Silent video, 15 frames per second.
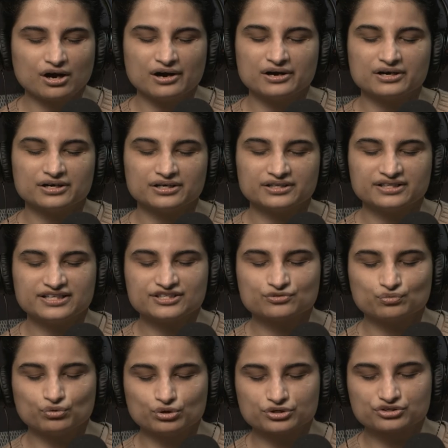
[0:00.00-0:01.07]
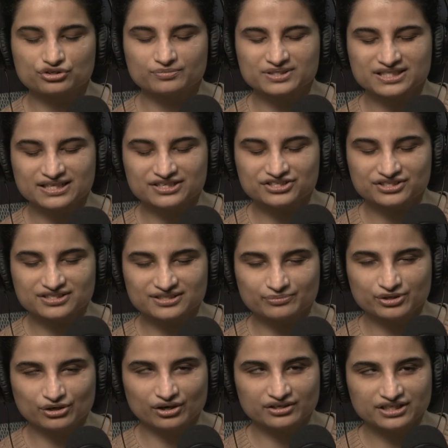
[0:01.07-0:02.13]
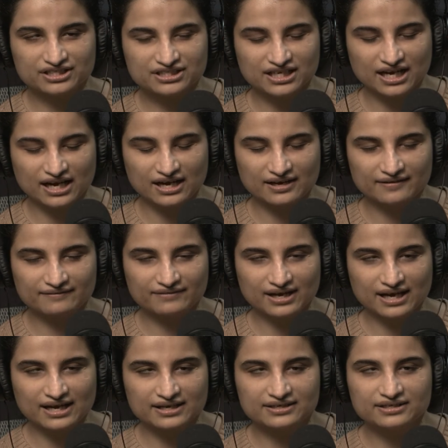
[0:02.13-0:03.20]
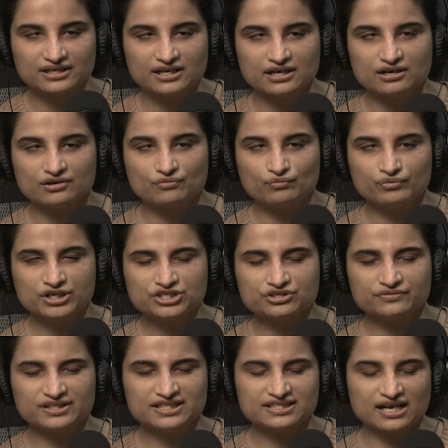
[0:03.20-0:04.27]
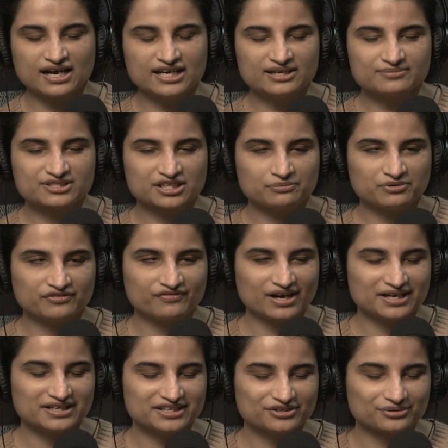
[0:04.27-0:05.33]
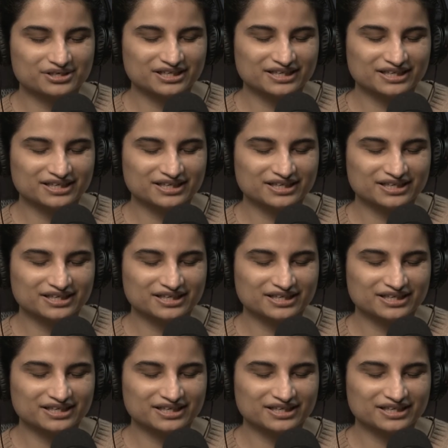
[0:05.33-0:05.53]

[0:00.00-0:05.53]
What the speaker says: are these wardrobe essentials that we all need to have, and which of these items can we find in your